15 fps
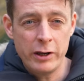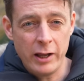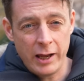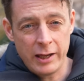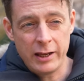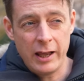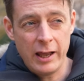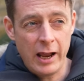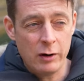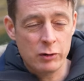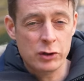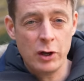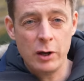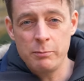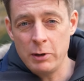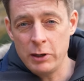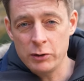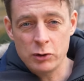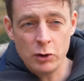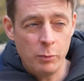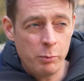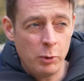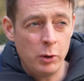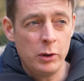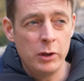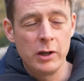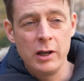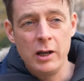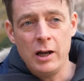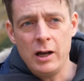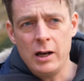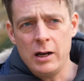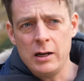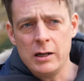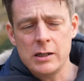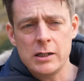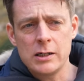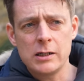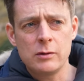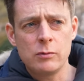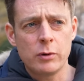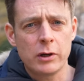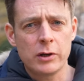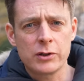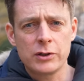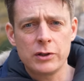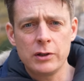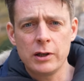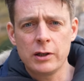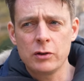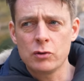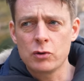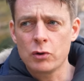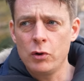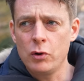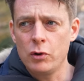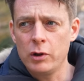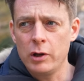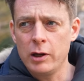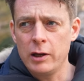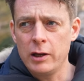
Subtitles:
like Kherson, Melitopol. Where else do they control?